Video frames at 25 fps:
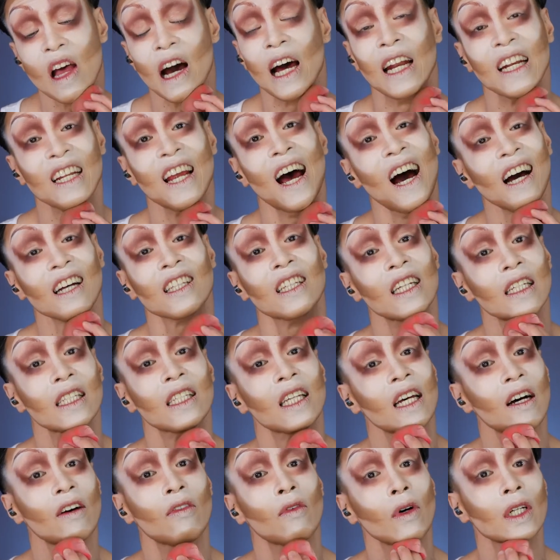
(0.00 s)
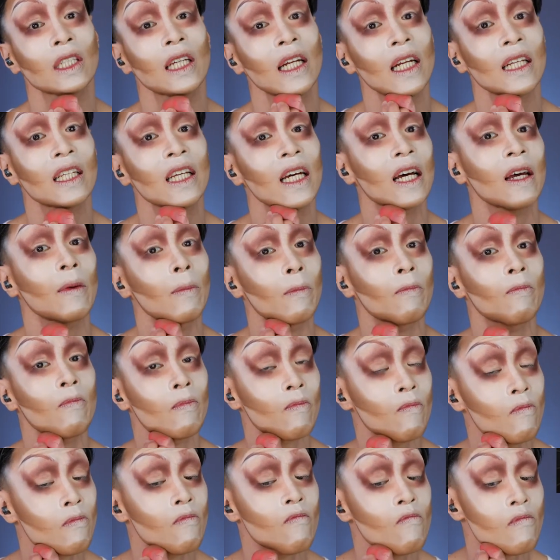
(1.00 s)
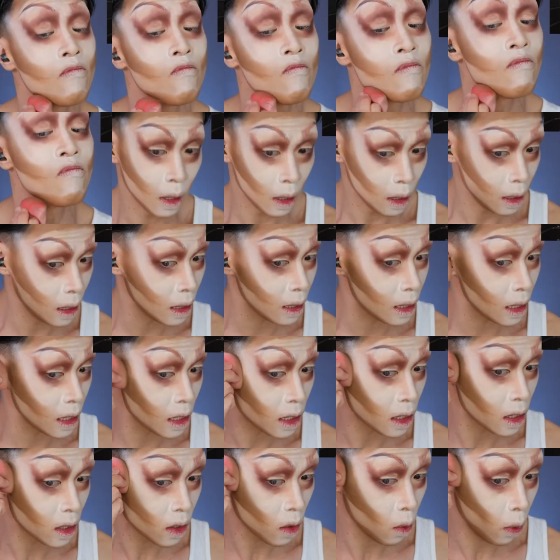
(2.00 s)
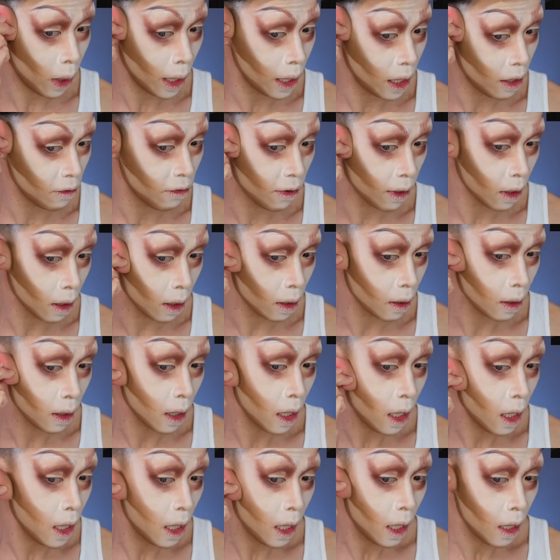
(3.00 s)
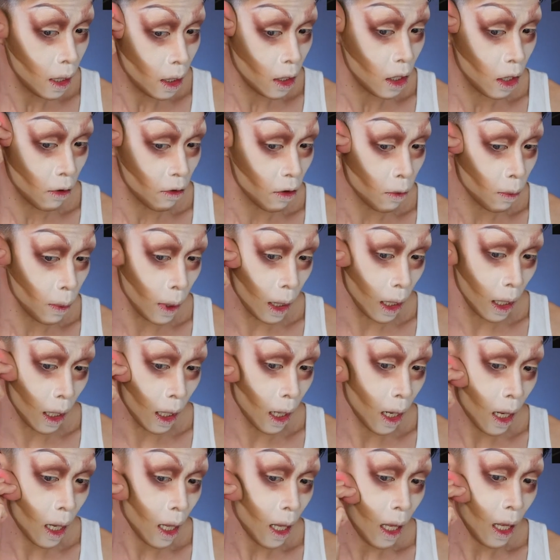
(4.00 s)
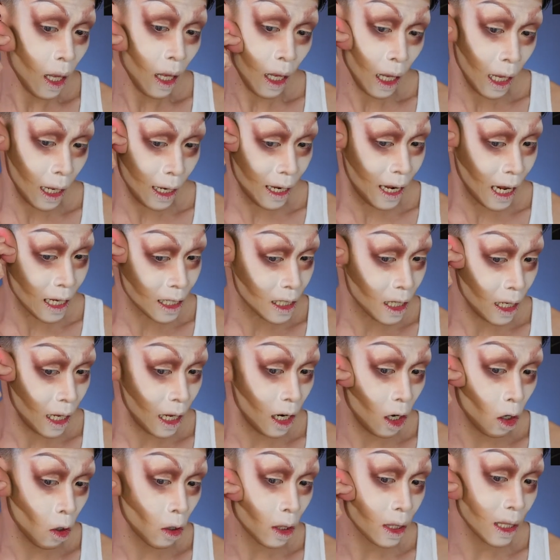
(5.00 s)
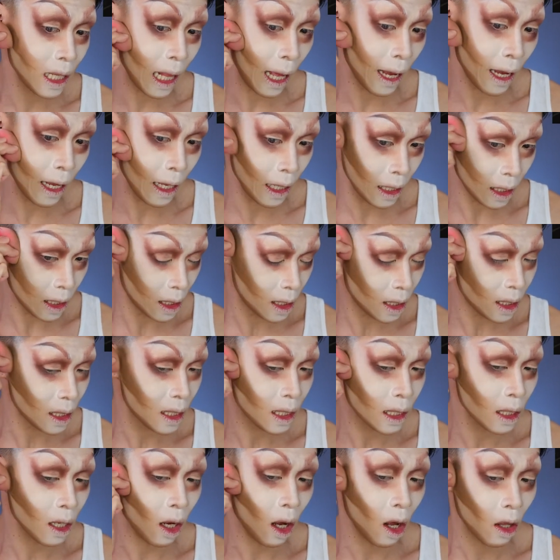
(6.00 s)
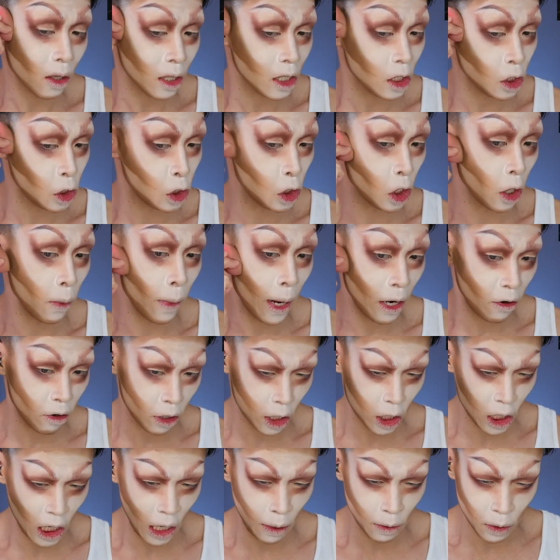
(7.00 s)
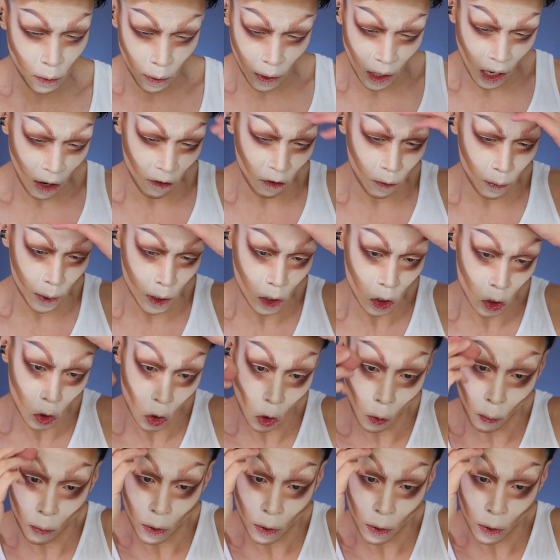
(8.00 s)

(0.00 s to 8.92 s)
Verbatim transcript: Untucked itself was at the time. This is quite difficult. You have to be. It does. It looks like it's all these geometric shapes, but you have to be so